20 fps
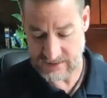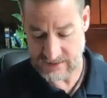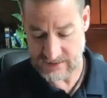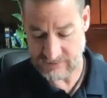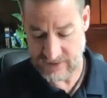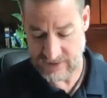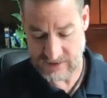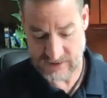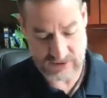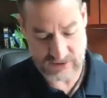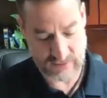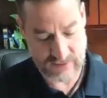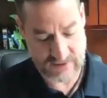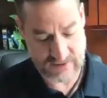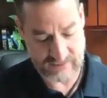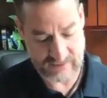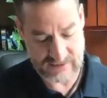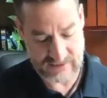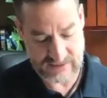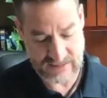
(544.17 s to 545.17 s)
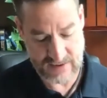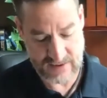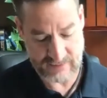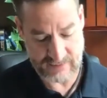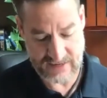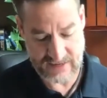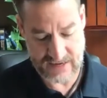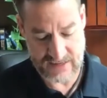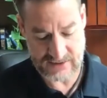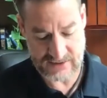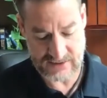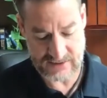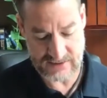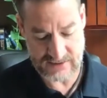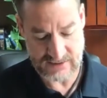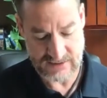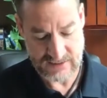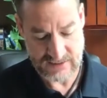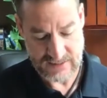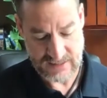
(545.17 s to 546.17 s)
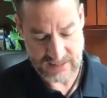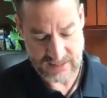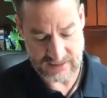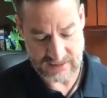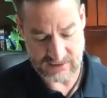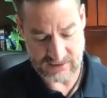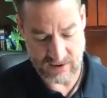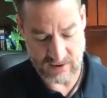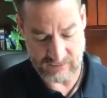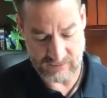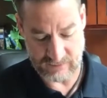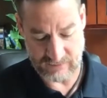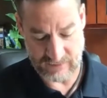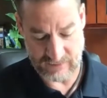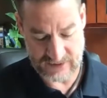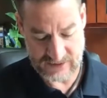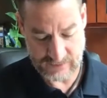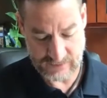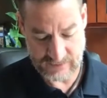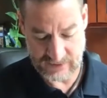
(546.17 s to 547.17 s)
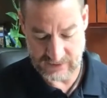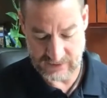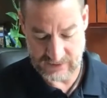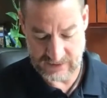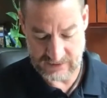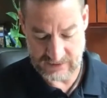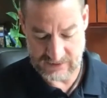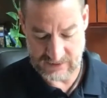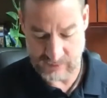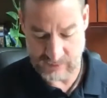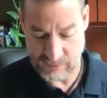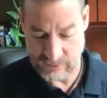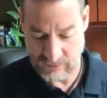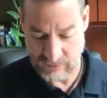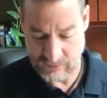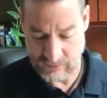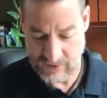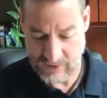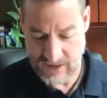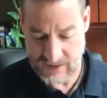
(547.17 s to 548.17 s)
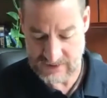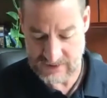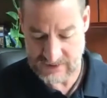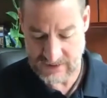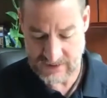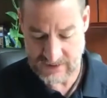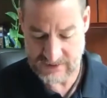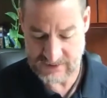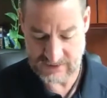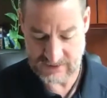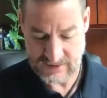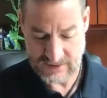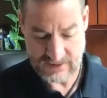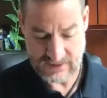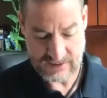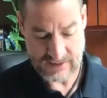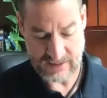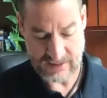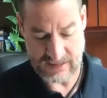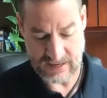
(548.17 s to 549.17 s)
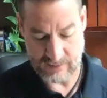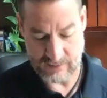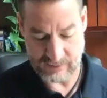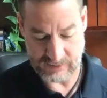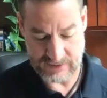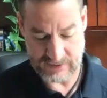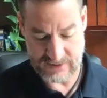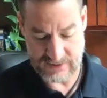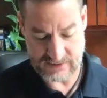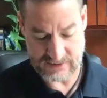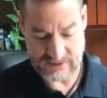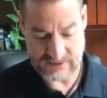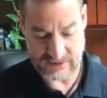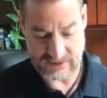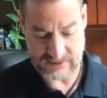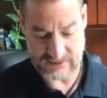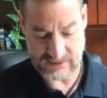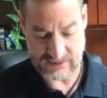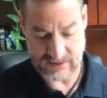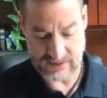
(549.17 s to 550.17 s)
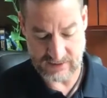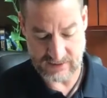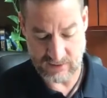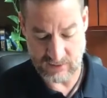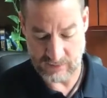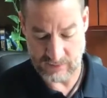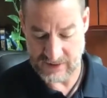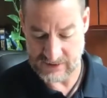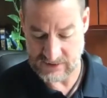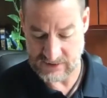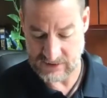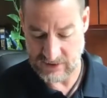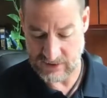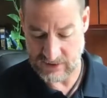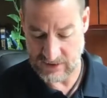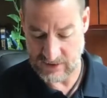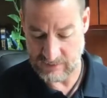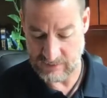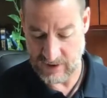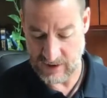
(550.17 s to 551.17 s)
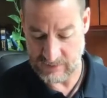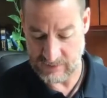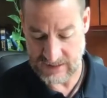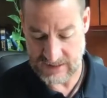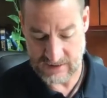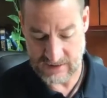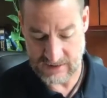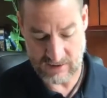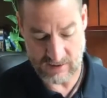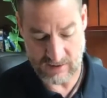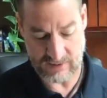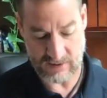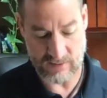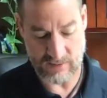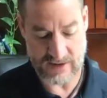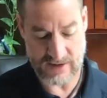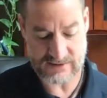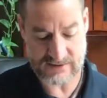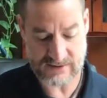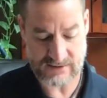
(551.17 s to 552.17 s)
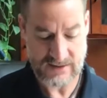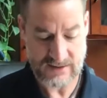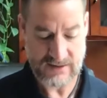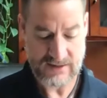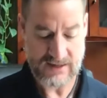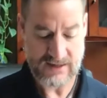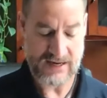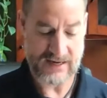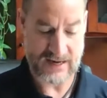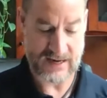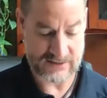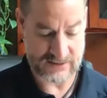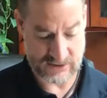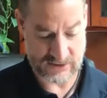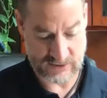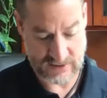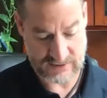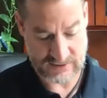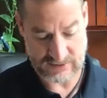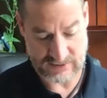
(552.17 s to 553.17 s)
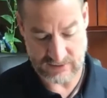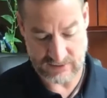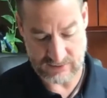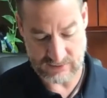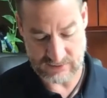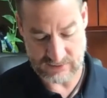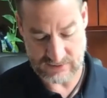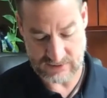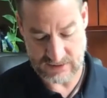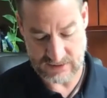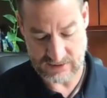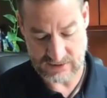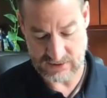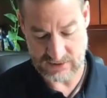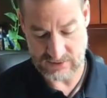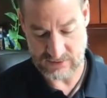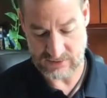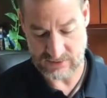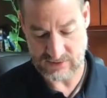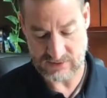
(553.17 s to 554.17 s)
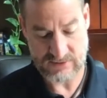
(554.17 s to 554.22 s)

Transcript: of H-2A visa applications and to offer flexibility in this approval process. And I'm pleased that the Homeland Security Department heeded our requests and has addressed those issues.